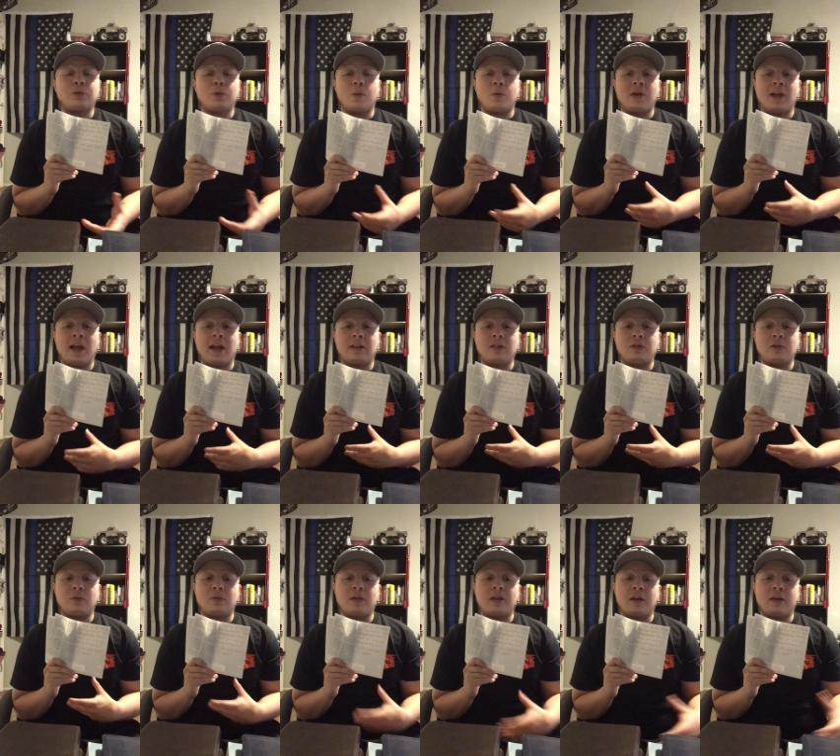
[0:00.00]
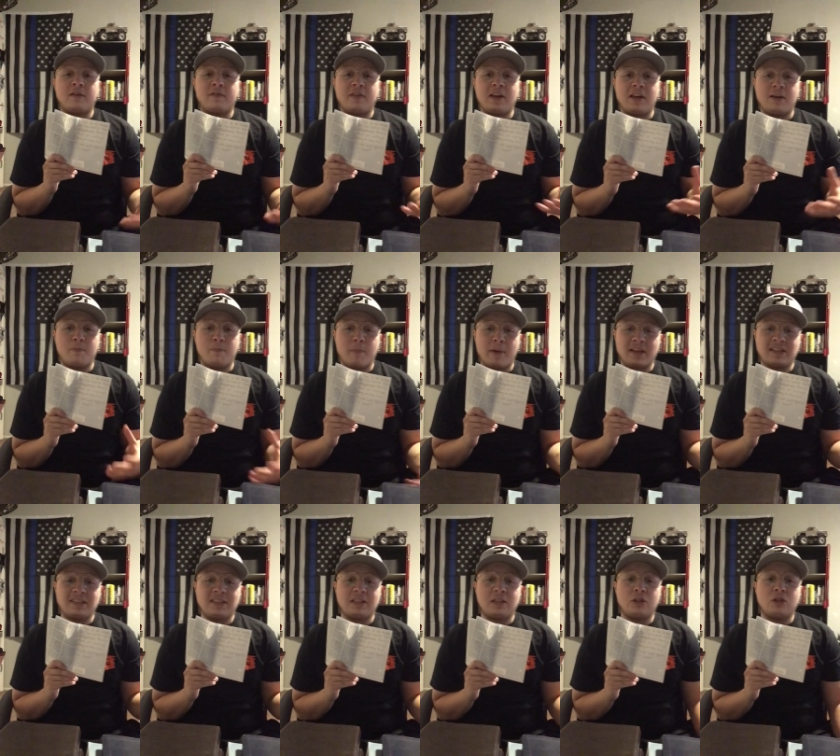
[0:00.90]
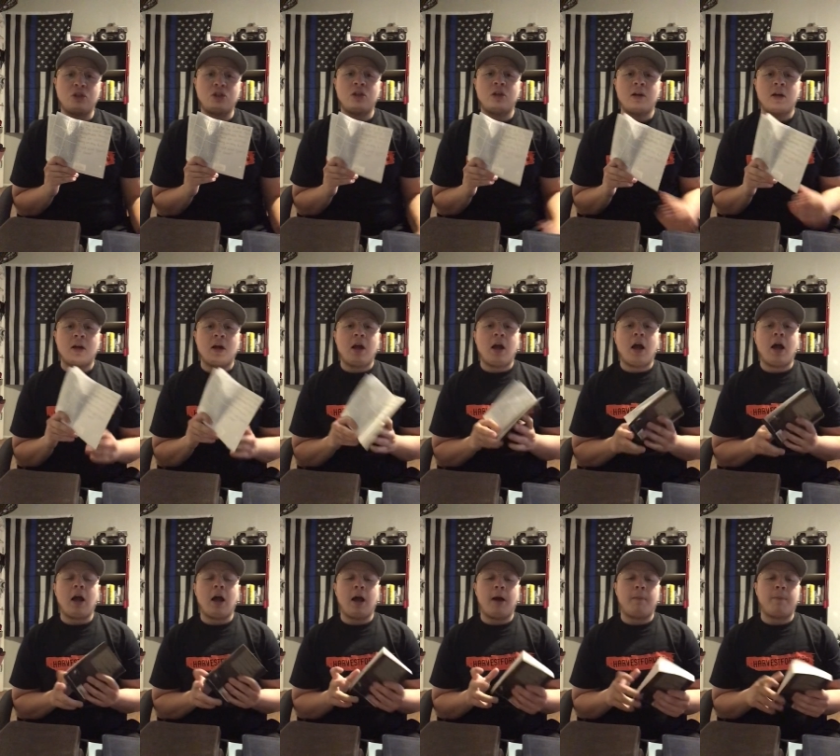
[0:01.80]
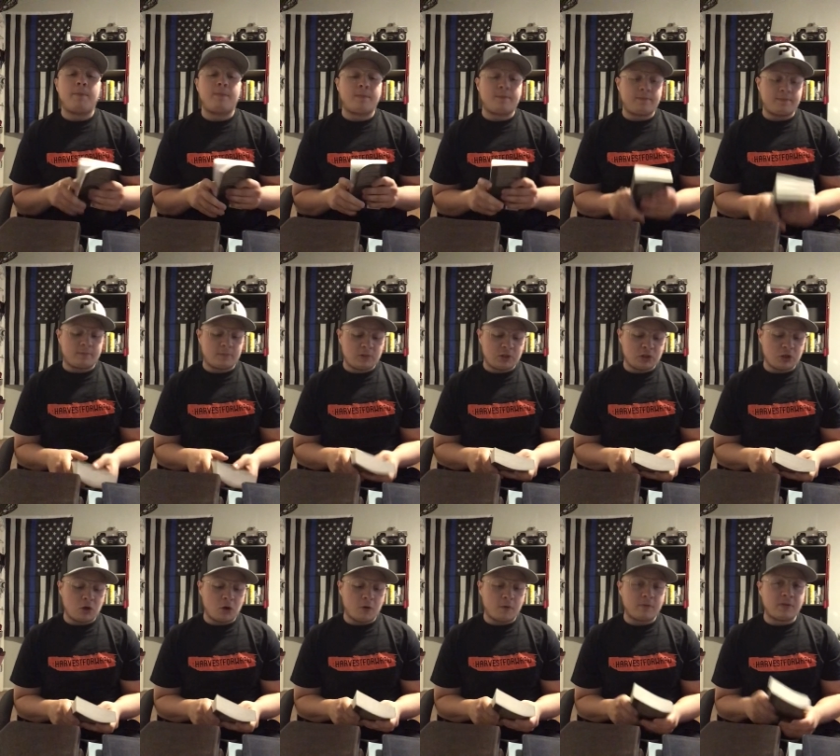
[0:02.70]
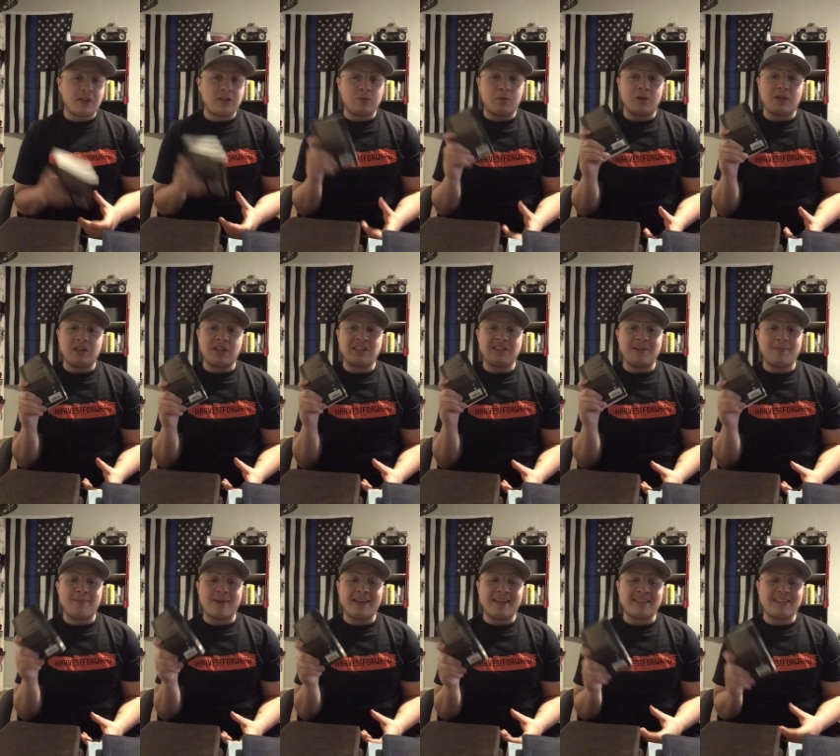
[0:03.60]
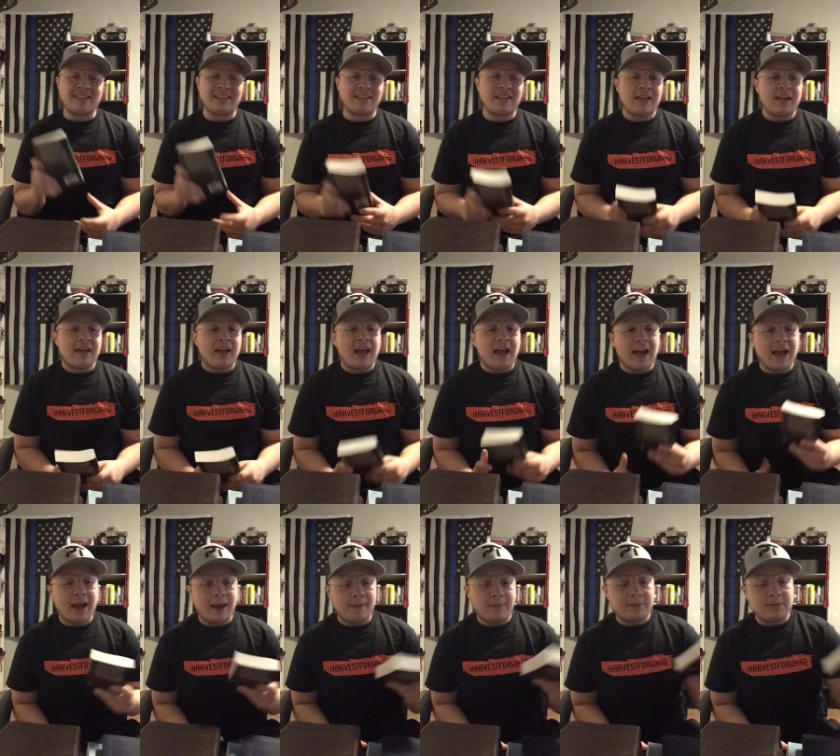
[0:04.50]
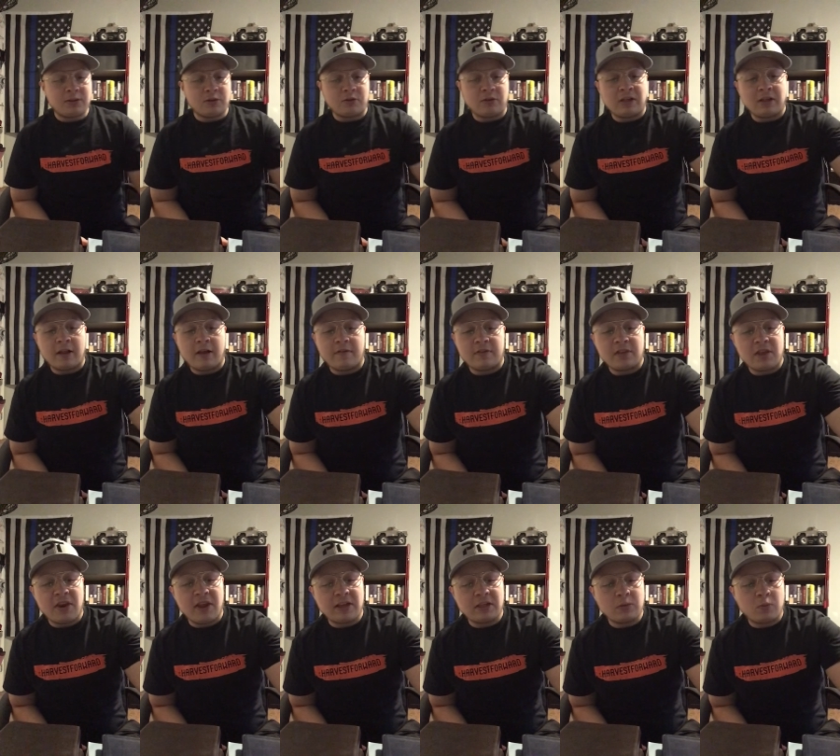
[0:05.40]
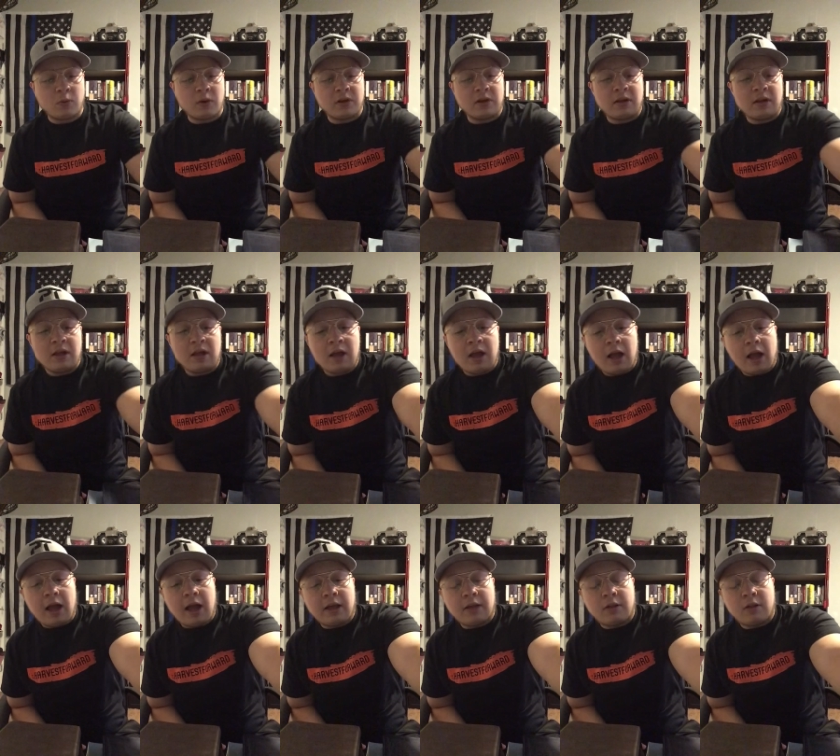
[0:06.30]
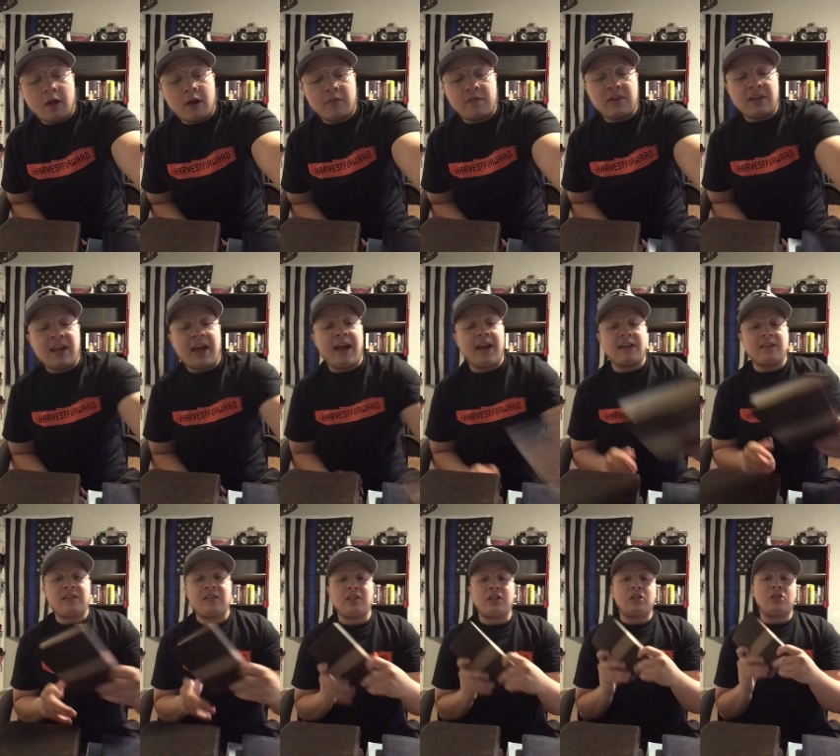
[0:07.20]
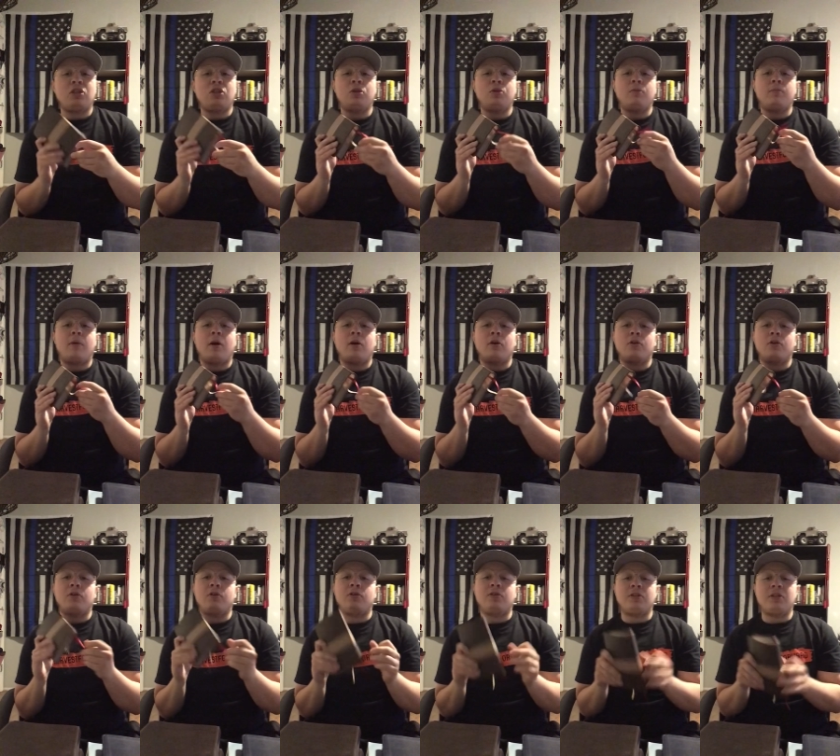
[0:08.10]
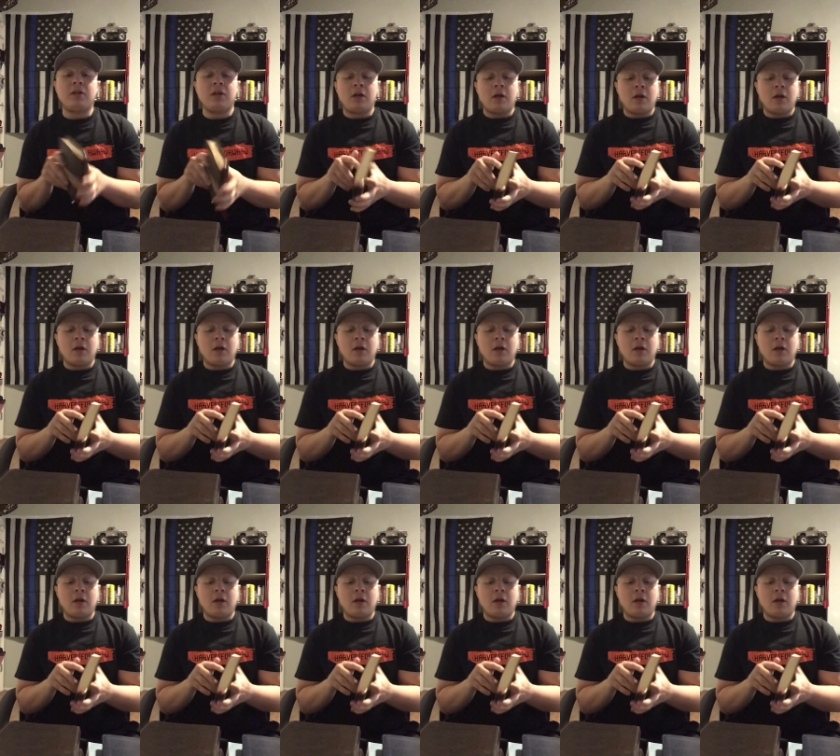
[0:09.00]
where we had to give a message. So this one is amazing. Absolutely love it. The next one I love. It has the 2 markers.